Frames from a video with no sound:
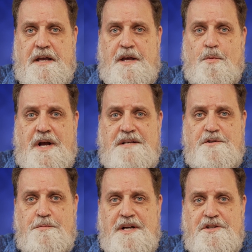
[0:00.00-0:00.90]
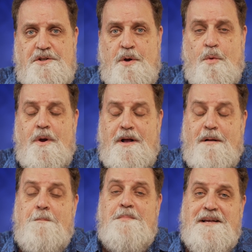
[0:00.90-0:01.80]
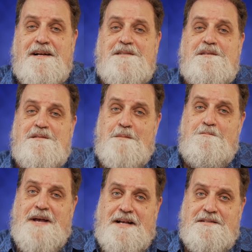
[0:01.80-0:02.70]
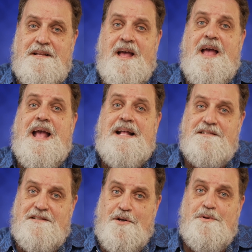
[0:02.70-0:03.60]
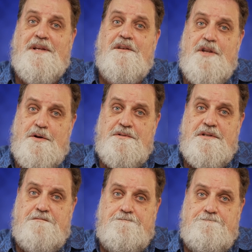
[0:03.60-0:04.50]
And why so much? Well, because it's the best, and Sony knows it.